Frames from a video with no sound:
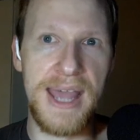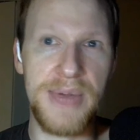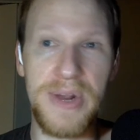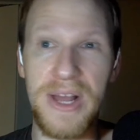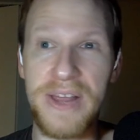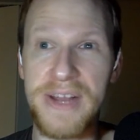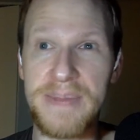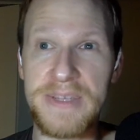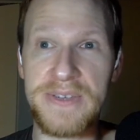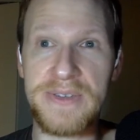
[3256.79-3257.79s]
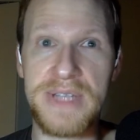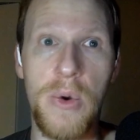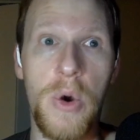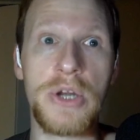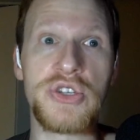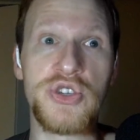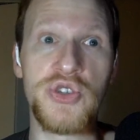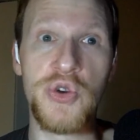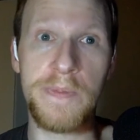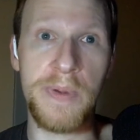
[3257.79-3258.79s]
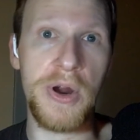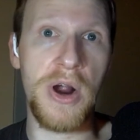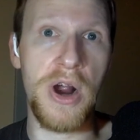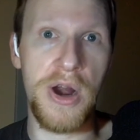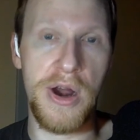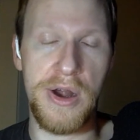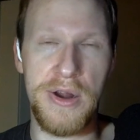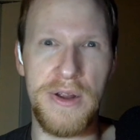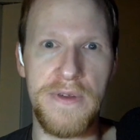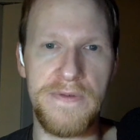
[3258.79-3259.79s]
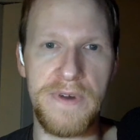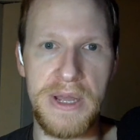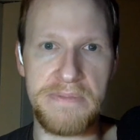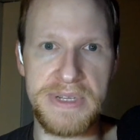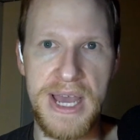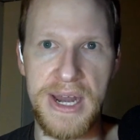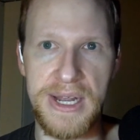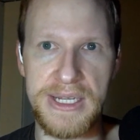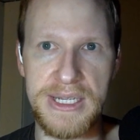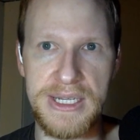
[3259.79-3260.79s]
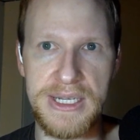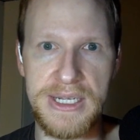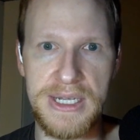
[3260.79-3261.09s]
And there were other episodes that were super hard for him to edit.